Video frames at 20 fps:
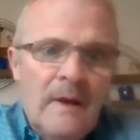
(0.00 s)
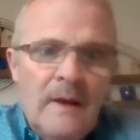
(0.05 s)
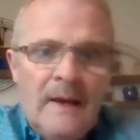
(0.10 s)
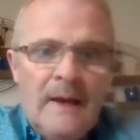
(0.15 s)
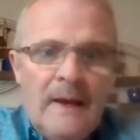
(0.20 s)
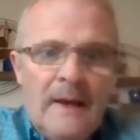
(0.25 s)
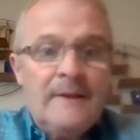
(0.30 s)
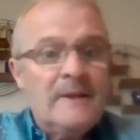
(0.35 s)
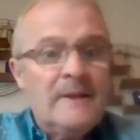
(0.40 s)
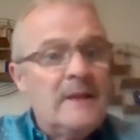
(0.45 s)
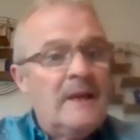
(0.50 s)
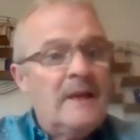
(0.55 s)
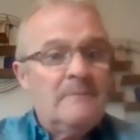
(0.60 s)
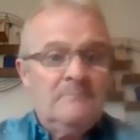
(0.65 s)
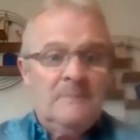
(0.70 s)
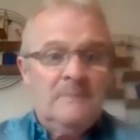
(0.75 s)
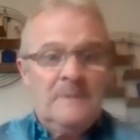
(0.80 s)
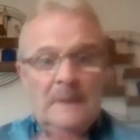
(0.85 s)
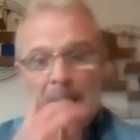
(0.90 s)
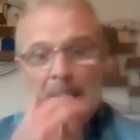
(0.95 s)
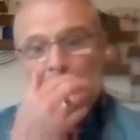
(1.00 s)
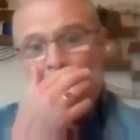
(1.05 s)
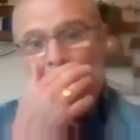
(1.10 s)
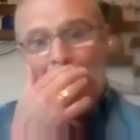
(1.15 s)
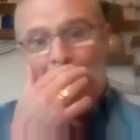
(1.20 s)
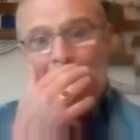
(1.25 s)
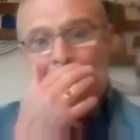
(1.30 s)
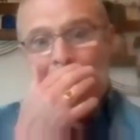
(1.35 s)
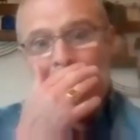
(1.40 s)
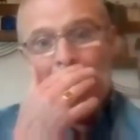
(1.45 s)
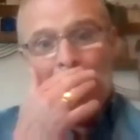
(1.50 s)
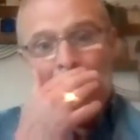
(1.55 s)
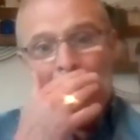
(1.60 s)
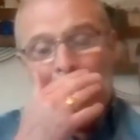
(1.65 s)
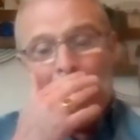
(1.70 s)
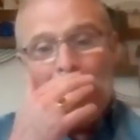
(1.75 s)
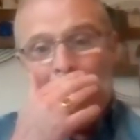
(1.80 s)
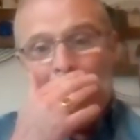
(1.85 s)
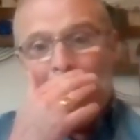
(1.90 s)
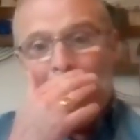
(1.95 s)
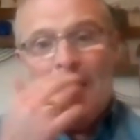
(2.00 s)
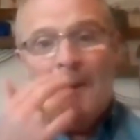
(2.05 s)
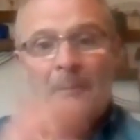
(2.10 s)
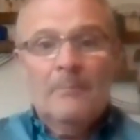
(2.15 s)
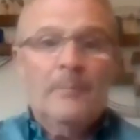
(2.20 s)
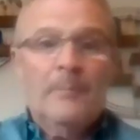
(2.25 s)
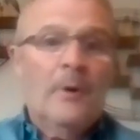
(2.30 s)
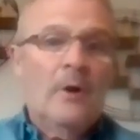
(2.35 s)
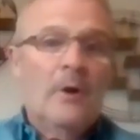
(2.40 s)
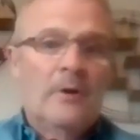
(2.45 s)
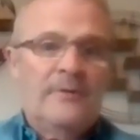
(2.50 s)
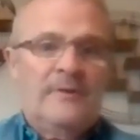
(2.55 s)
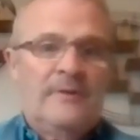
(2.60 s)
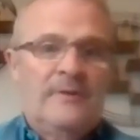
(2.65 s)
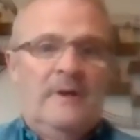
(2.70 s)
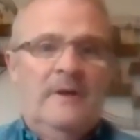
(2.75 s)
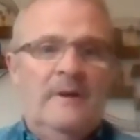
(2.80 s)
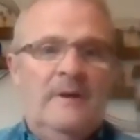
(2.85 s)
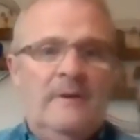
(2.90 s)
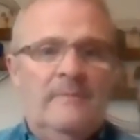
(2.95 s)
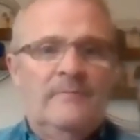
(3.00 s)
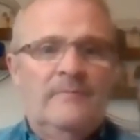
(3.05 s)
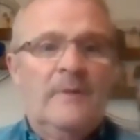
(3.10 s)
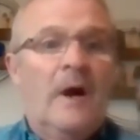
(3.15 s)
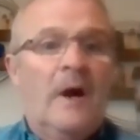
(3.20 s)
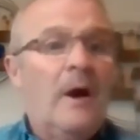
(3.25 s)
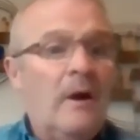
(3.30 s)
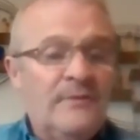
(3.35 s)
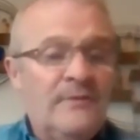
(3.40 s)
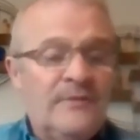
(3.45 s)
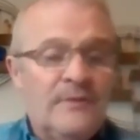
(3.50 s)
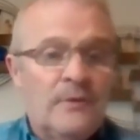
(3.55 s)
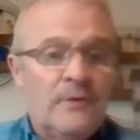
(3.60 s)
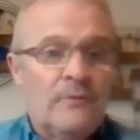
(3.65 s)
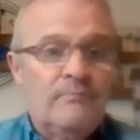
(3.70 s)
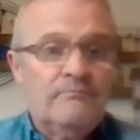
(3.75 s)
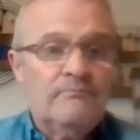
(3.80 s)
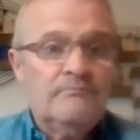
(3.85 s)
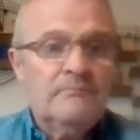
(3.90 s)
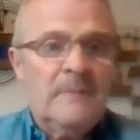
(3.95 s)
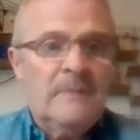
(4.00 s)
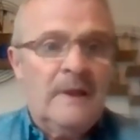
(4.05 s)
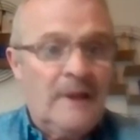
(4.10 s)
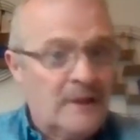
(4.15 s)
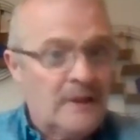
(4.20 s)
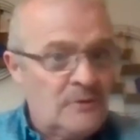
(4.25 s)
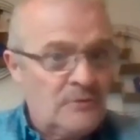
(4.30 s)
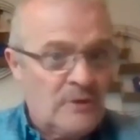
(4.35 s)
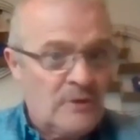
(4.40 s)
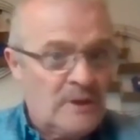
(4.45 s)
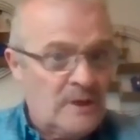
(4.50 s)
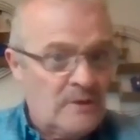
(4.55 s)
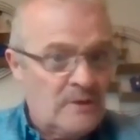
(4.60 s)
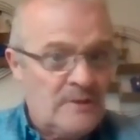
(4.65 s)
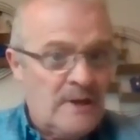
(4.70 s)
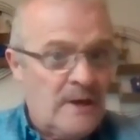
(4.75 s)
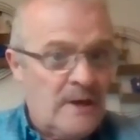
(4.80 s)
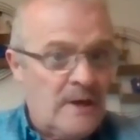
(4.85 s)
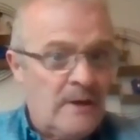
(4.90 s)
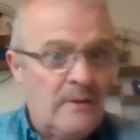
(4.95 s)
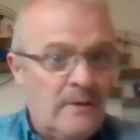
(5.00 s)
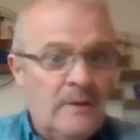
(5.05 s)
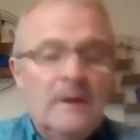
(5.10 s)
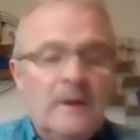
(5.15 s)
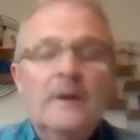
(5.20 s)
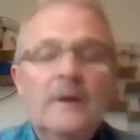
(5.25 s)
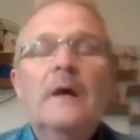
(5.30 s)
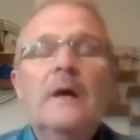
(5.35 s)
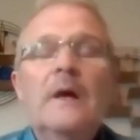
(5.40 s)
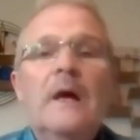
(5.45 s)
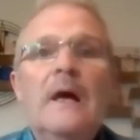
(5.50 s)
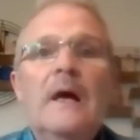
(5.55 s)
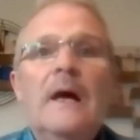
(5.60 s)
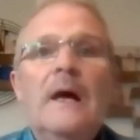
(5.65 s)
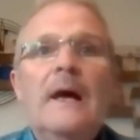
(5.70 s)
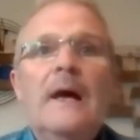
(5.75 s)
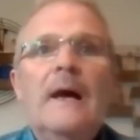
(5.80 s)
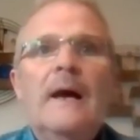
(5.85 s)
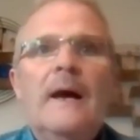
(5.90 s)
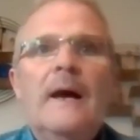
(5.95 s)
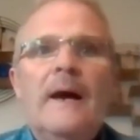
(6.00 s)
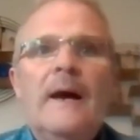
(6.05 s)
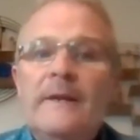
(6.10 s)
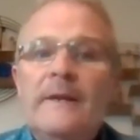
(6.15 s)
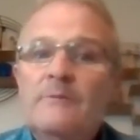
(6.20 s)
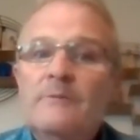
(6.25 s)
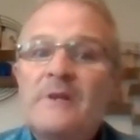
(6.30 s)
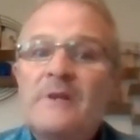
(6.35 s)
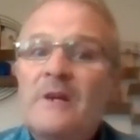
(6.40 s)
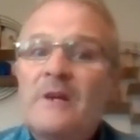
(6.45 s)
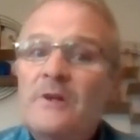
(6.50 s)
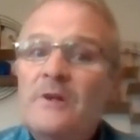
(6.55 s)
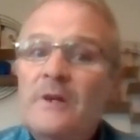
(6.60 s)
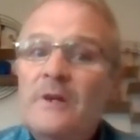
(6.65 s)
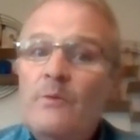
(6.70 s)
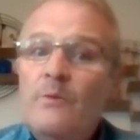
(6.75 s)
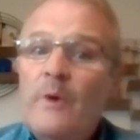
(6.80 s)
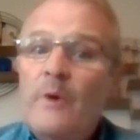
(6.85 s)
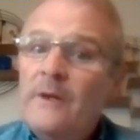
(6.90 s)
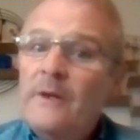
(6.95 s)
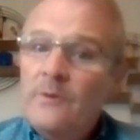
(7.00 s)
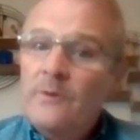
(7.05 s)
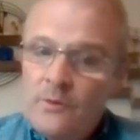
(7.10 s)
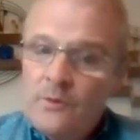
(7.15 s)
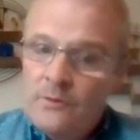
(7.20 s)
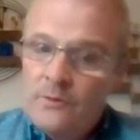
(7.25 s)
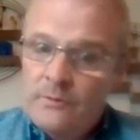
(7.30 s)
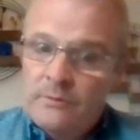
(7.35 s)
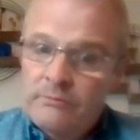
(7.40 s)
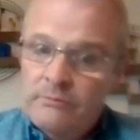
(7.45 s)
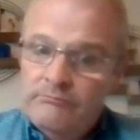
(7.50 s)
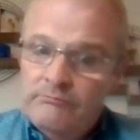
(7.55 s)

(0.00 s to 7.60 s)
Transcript: And he had bought a Hofner electric guitar, and he was actually quite good.